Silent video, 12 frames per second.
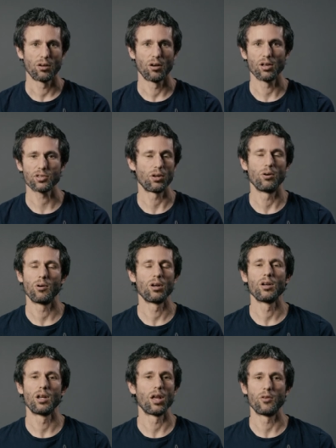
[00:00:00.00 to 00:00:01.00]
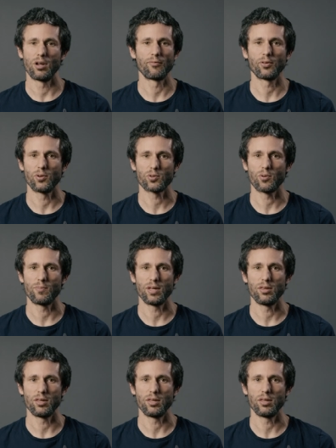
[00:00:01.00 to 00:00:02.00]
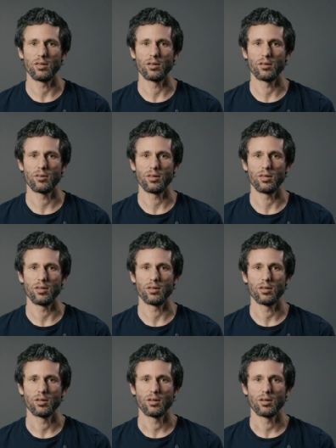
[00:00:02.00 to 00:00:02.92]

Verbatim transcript: also another influence would be the